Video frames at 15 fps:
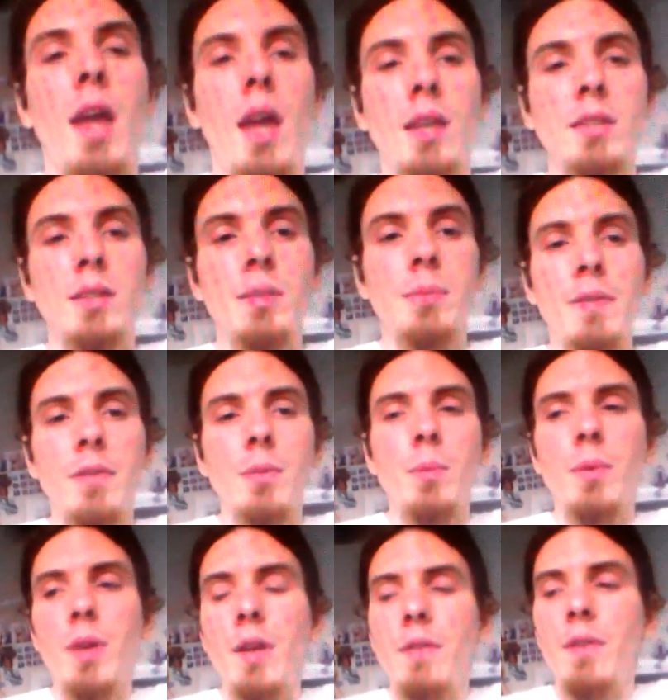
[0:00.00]
asked me
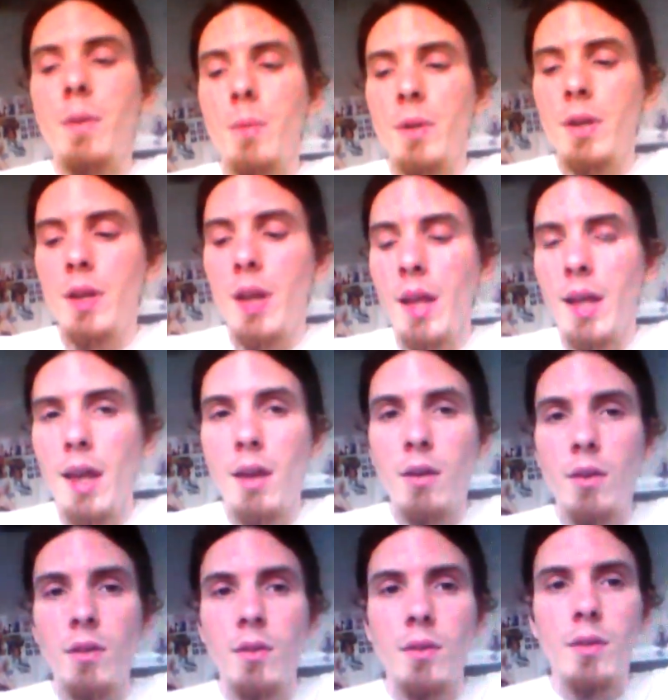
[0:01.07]
if I wanted to hang
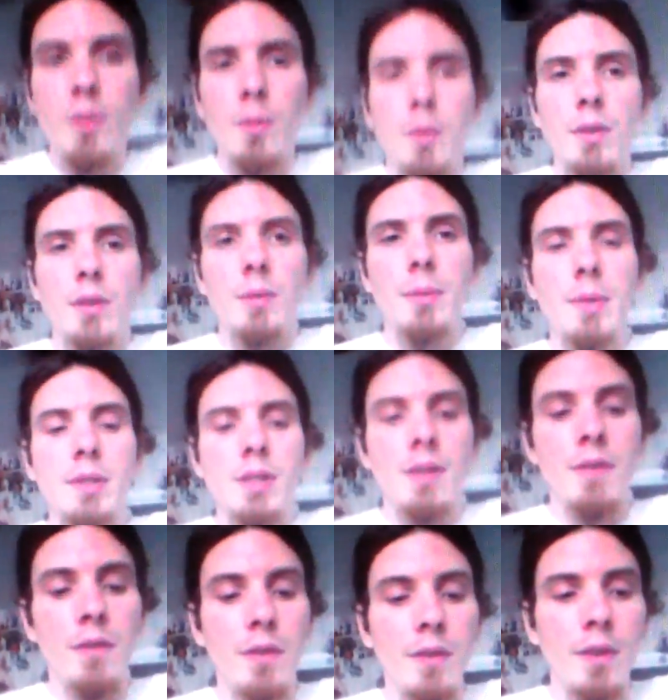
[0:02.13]
out with them and stuff,